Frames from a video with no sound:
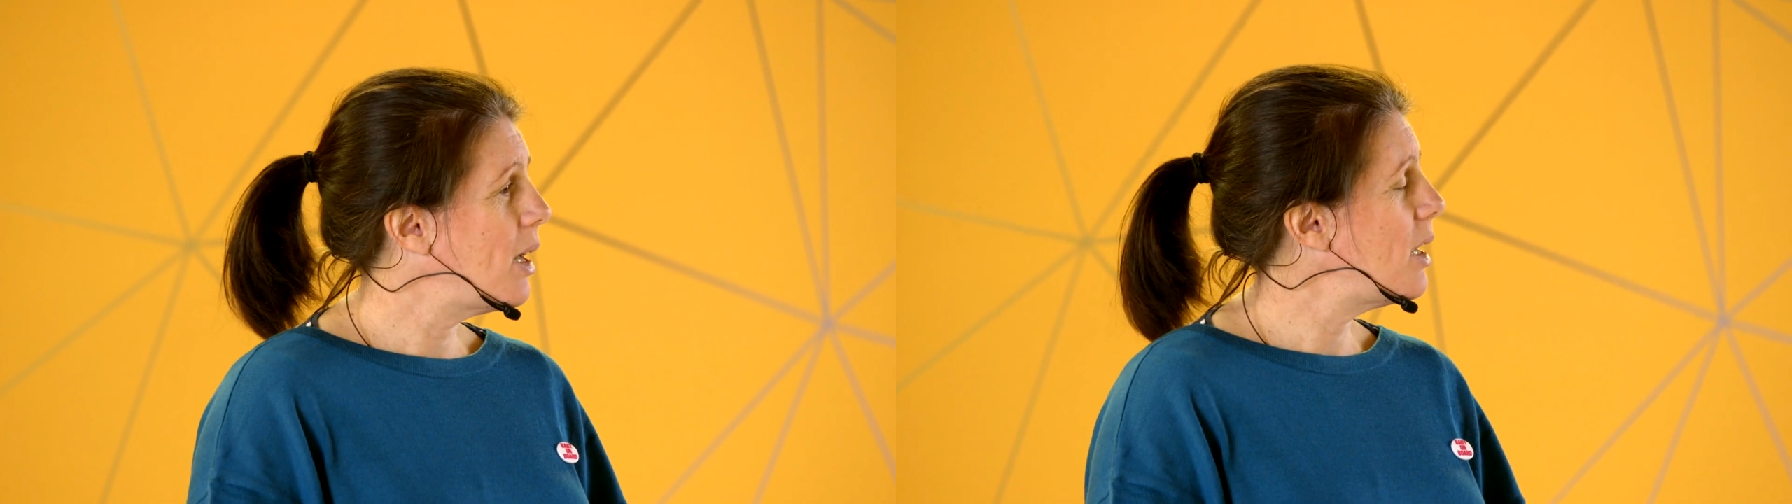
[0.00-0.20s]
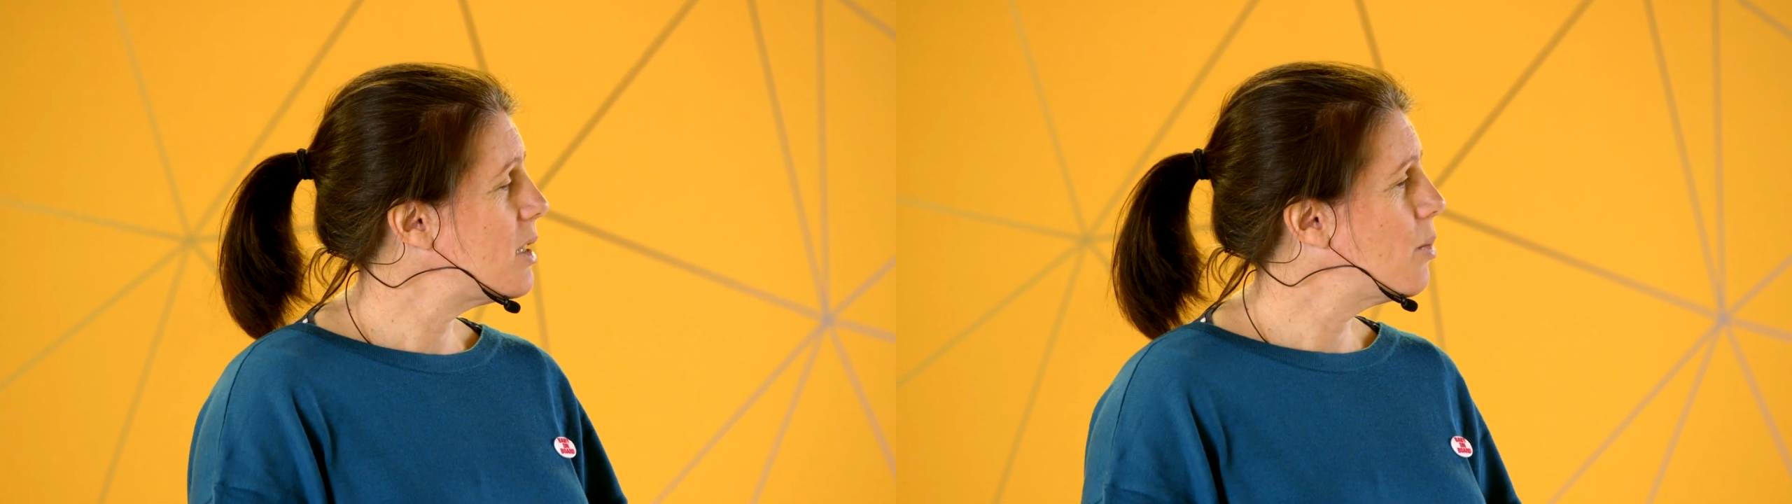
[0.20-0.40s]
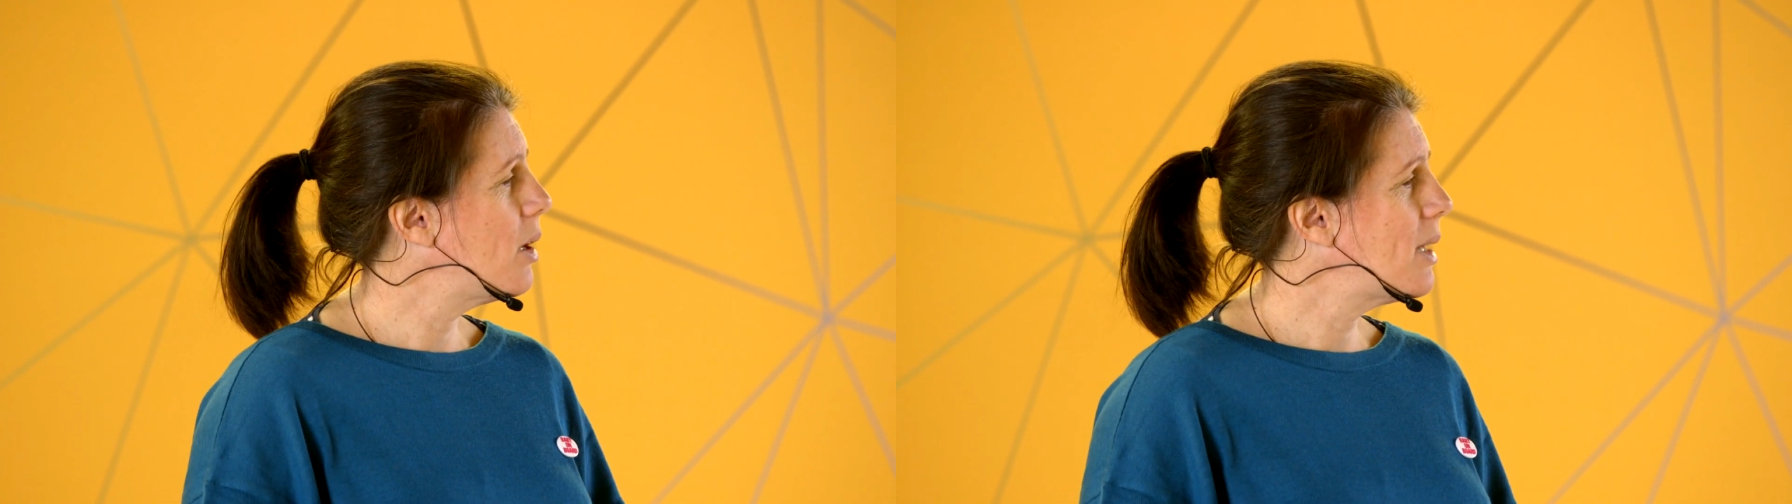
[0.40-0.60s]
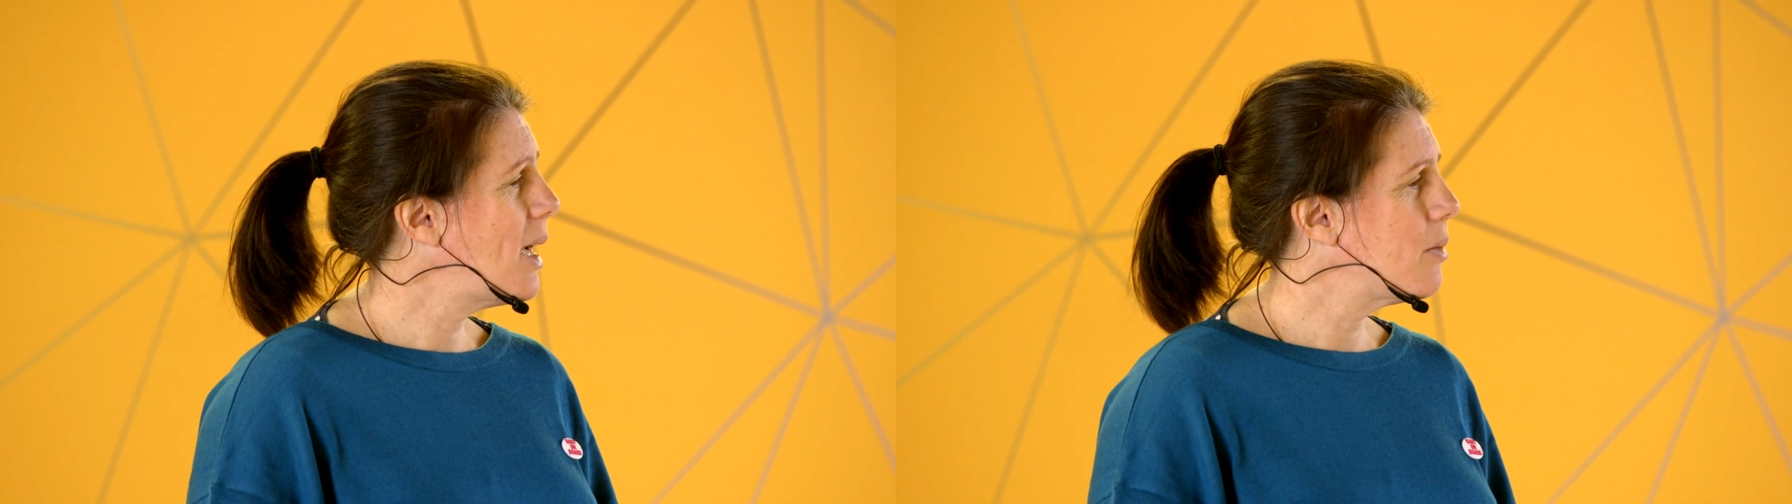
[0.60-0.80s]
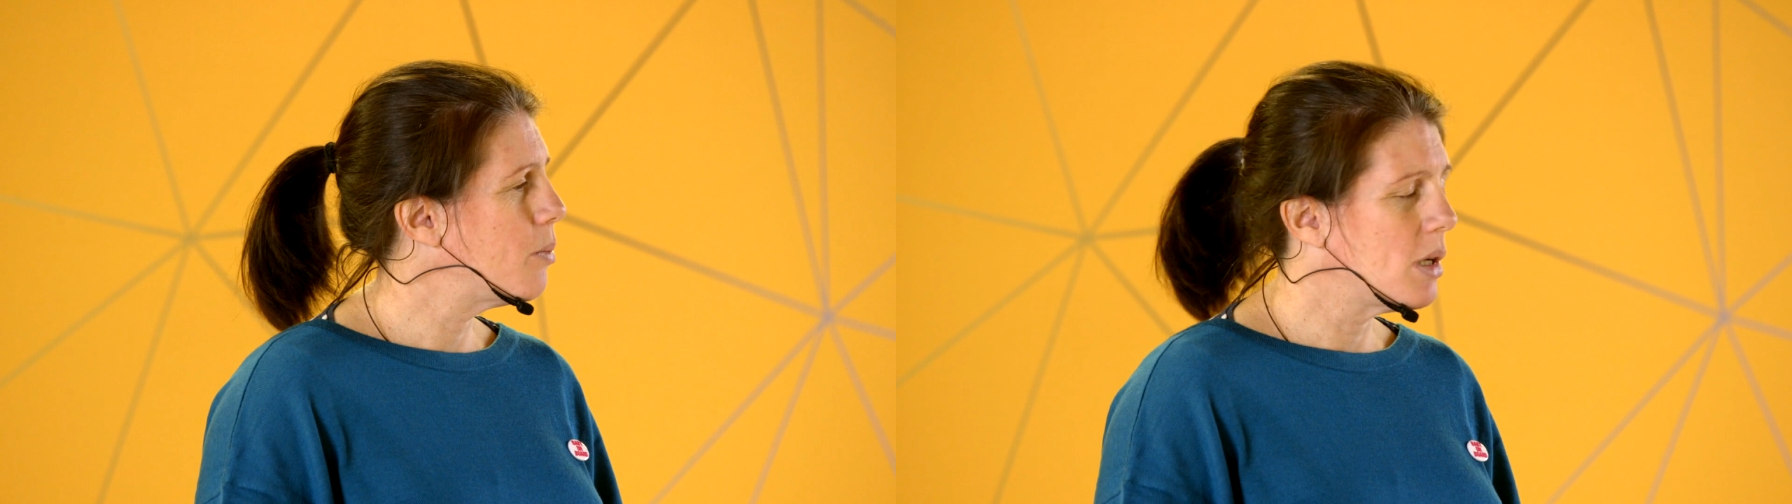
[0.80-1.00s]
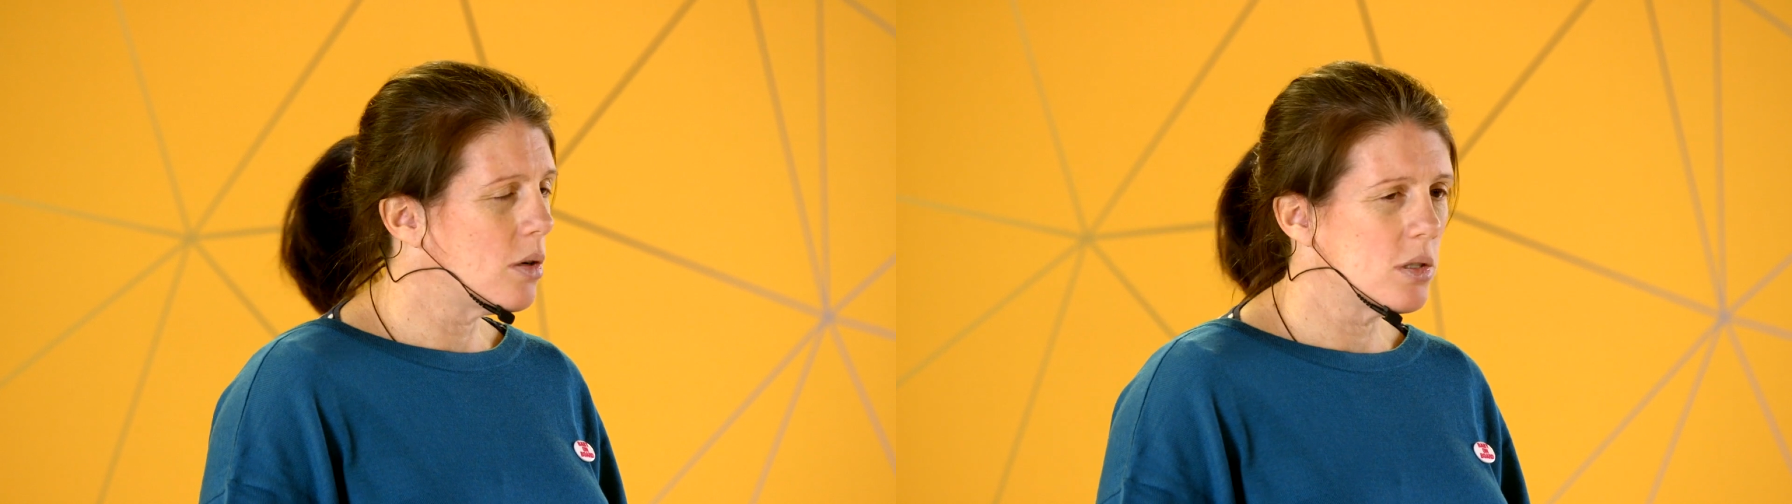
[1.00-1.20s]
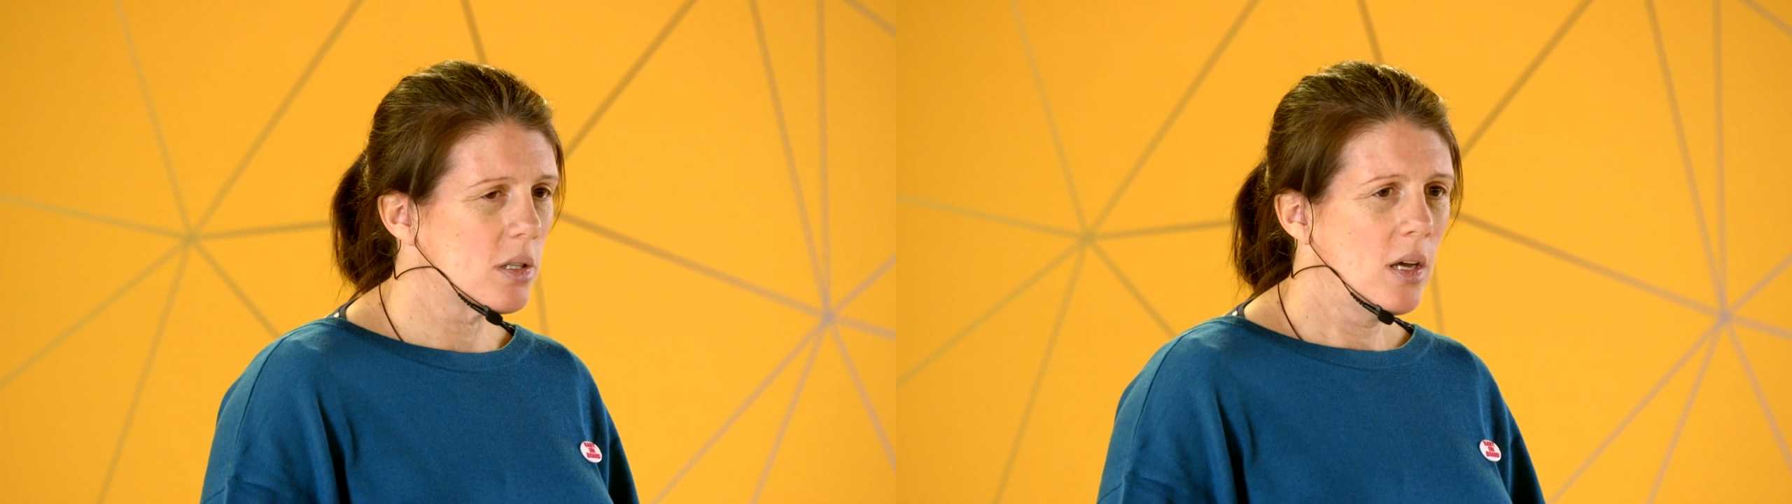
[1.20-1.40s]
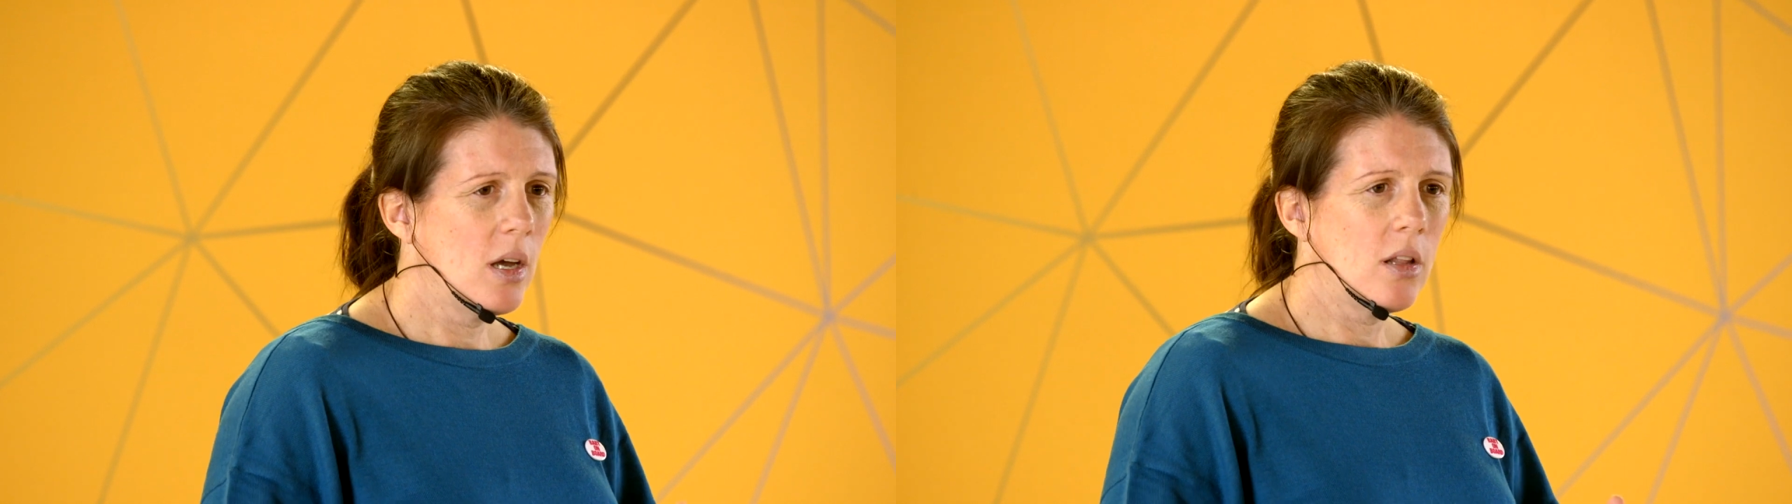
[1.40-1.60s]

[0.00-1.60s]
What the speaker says: and it is my dad, because